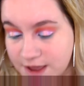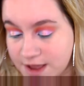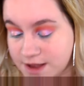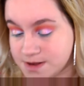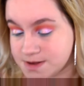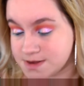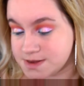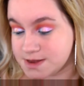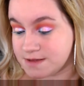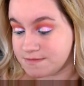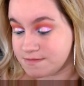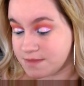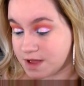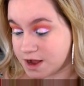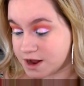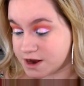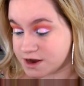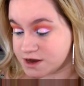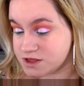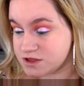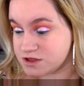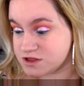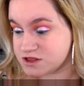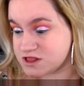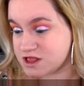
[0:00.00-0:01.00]
Actually, I'm
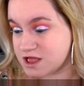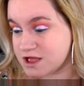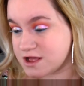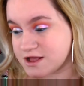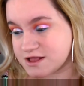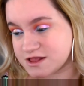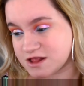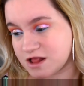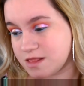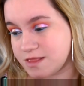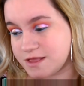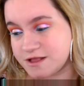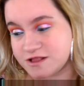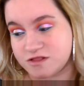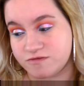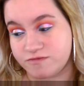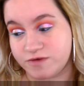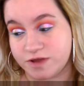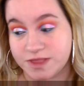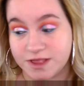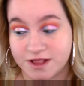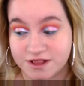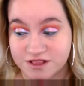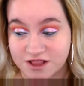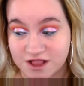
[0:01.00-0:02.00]
not going to use that because I don't like the
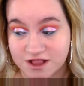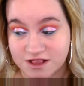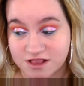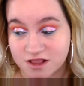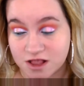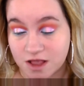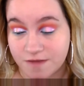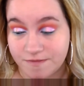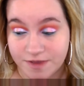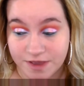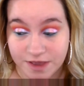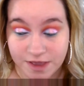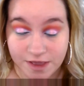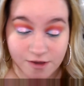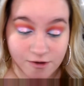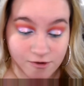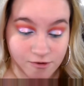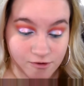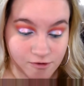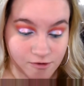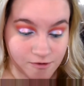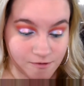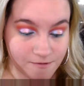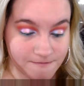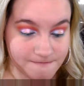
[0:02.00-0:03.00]
way that that's coming
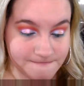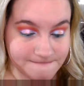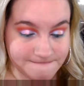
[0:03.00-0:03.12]
out.